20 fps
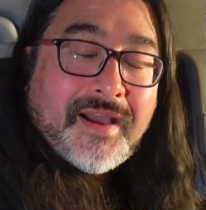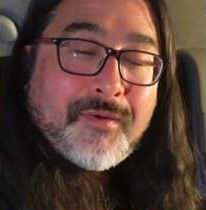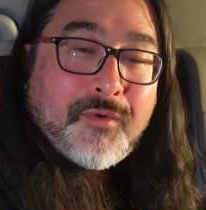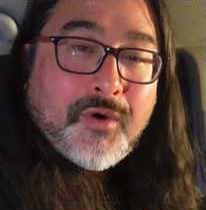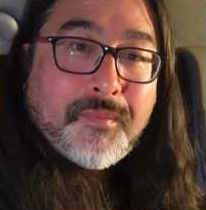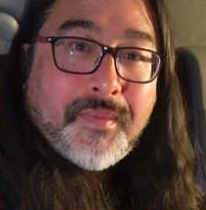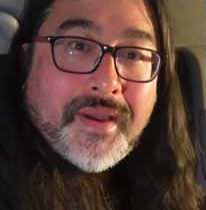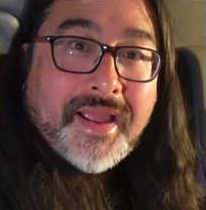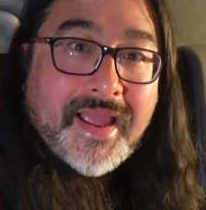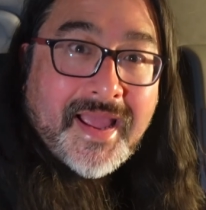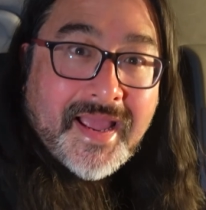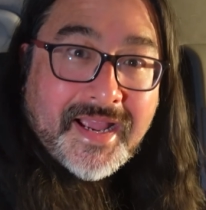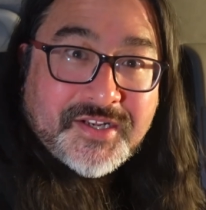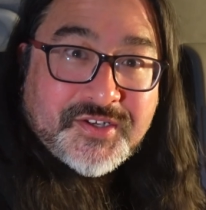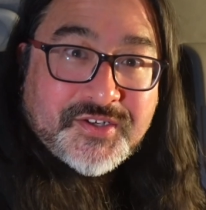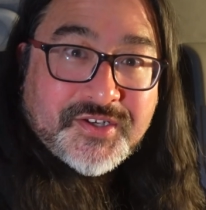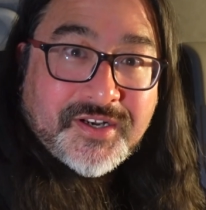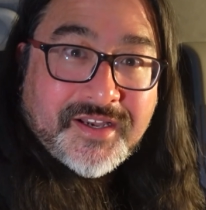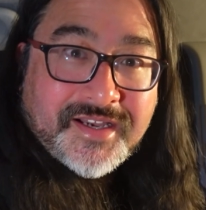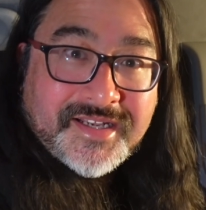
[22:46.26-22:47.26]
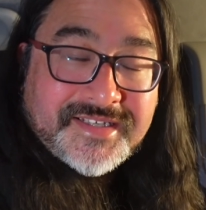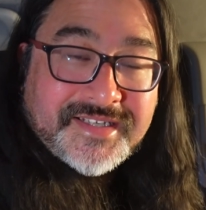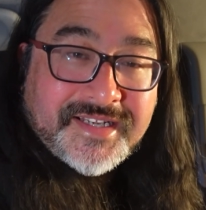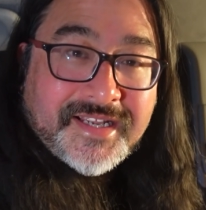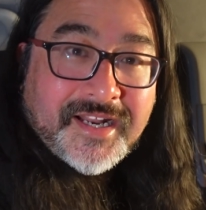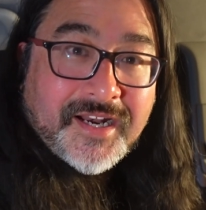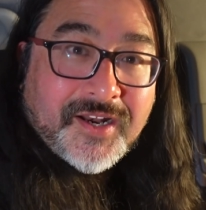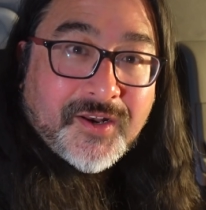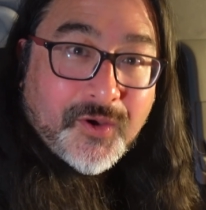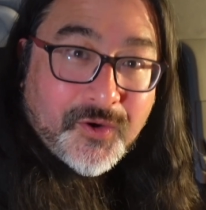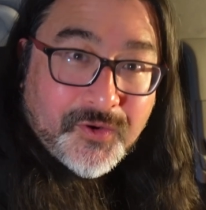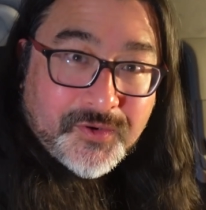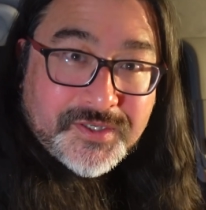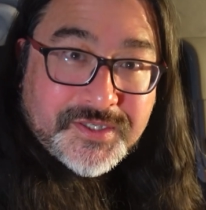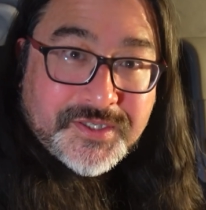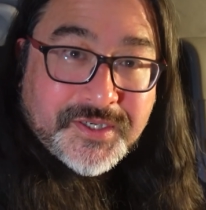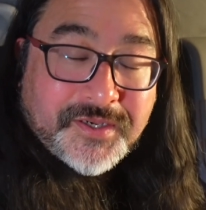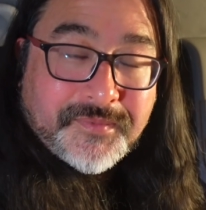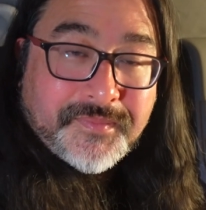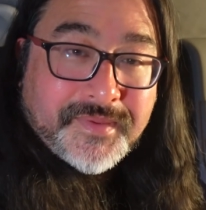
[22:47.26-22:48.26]
And what my actual idea long
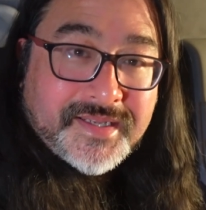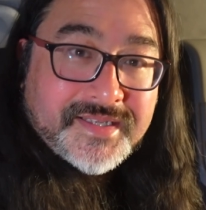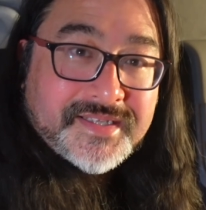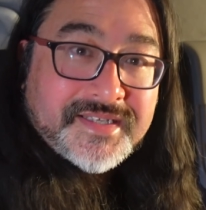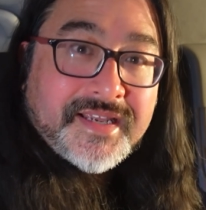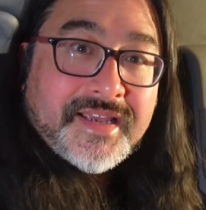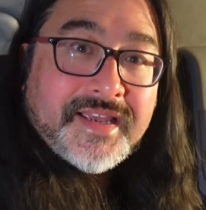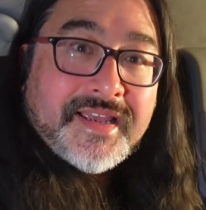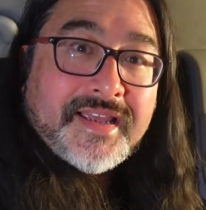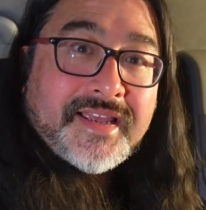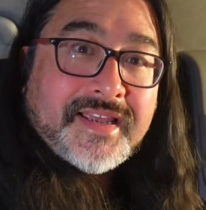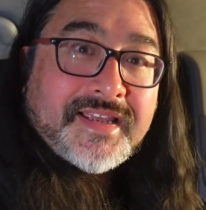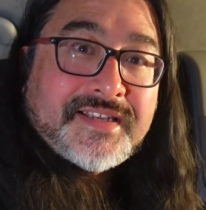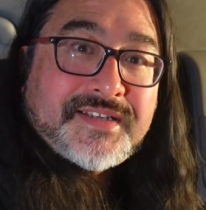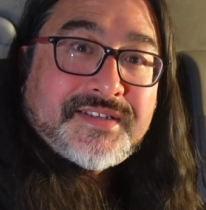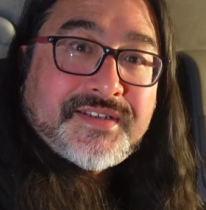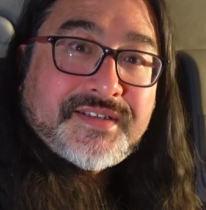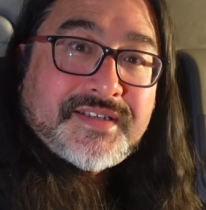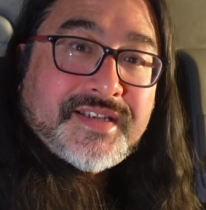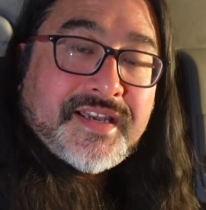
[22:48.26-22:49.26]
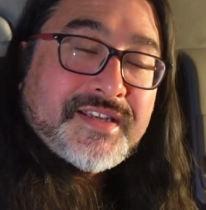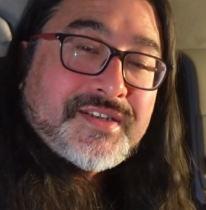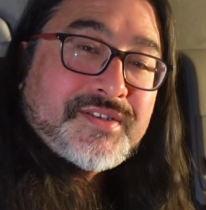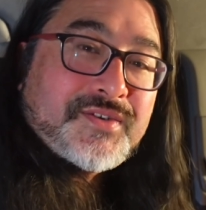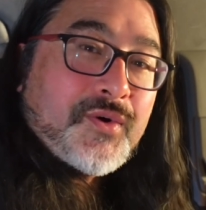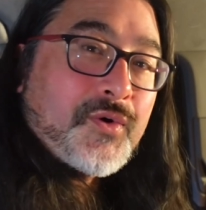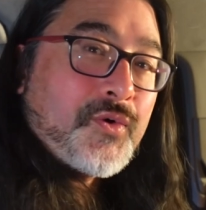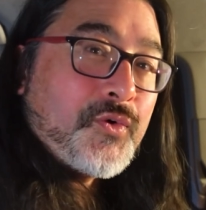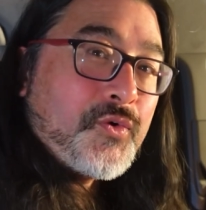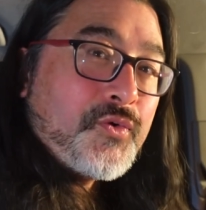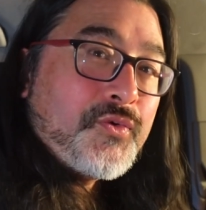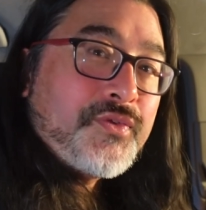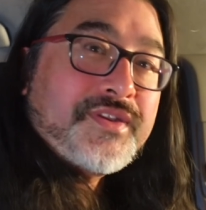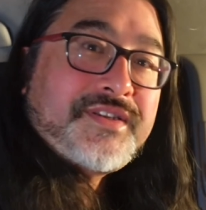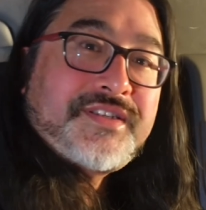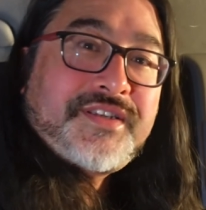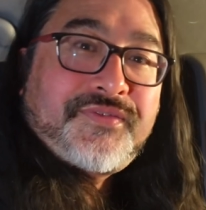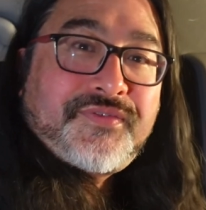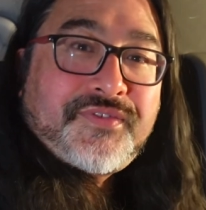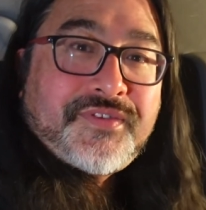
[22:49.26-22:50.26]
term is to test all the
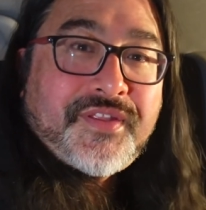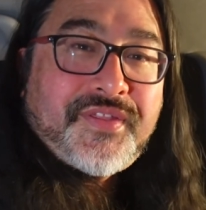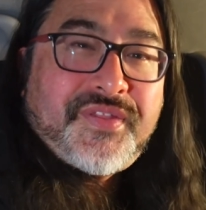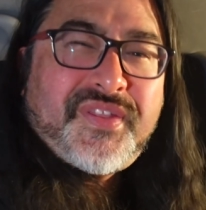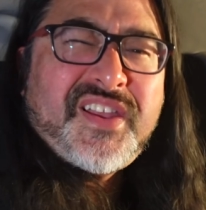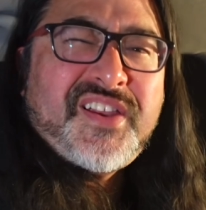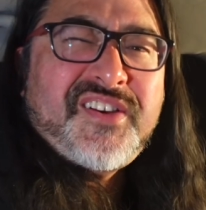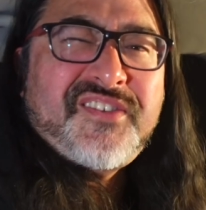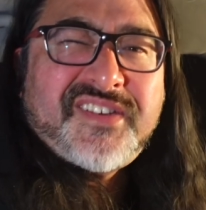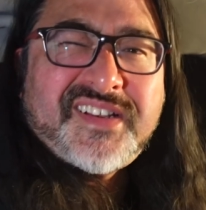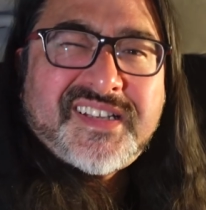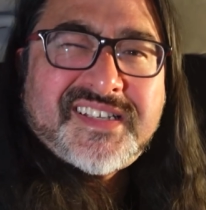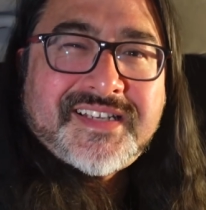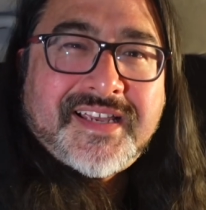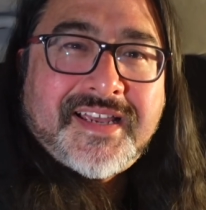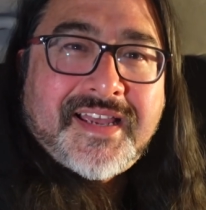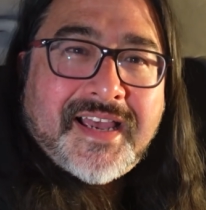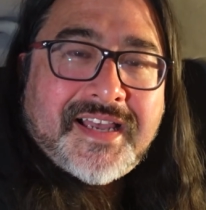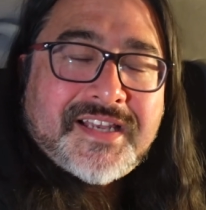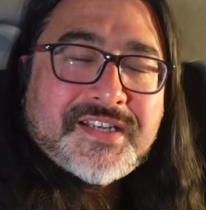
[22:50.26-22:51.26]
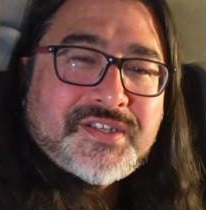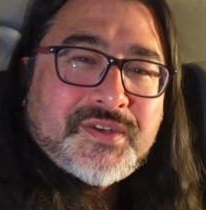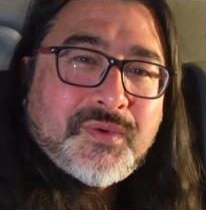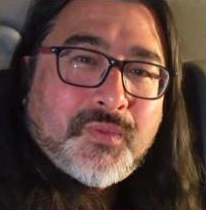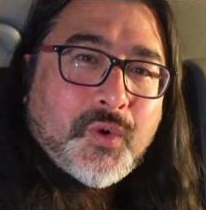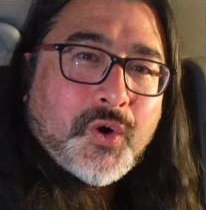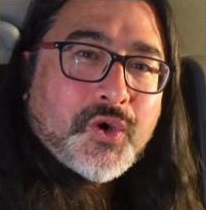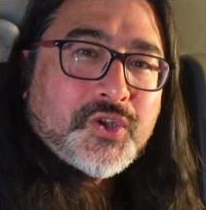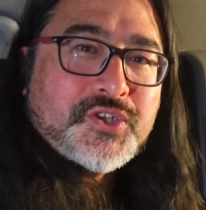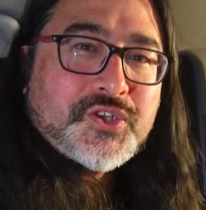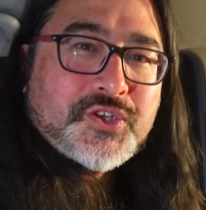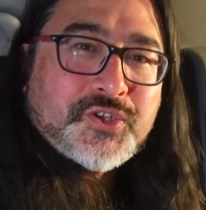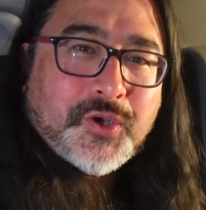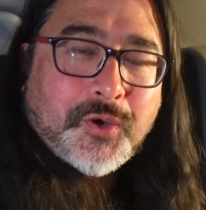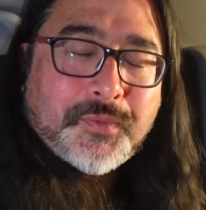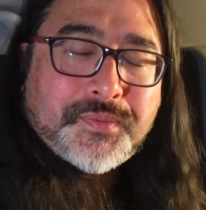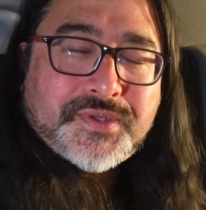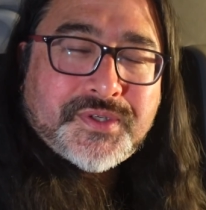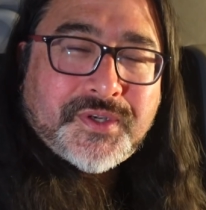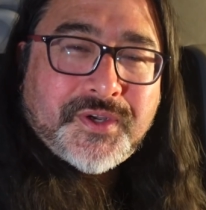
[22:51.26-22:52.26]
different theories as to what
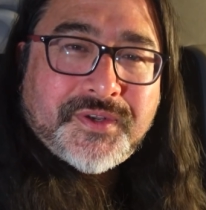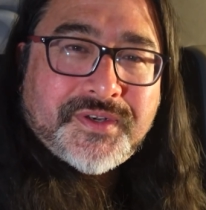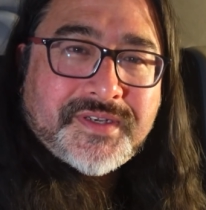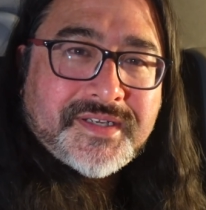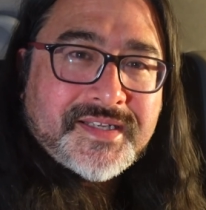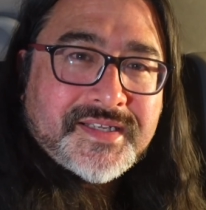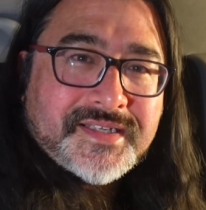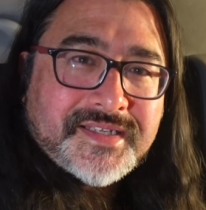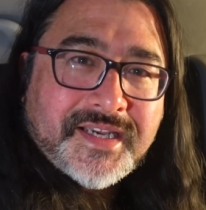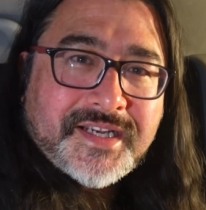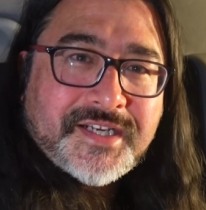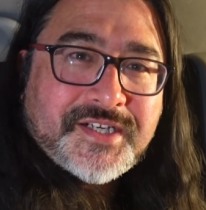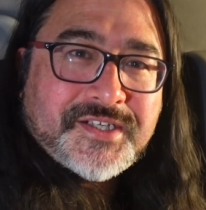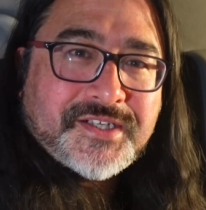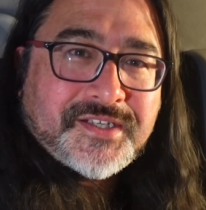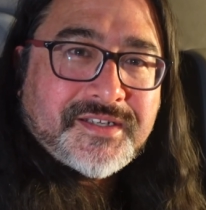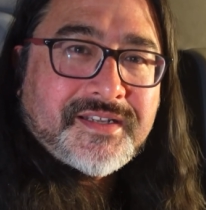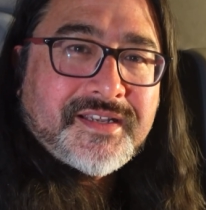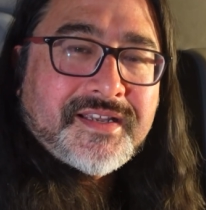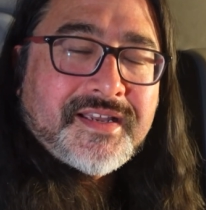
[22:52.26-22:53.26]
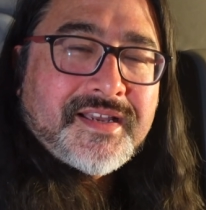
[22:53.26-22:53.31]
stops condensation.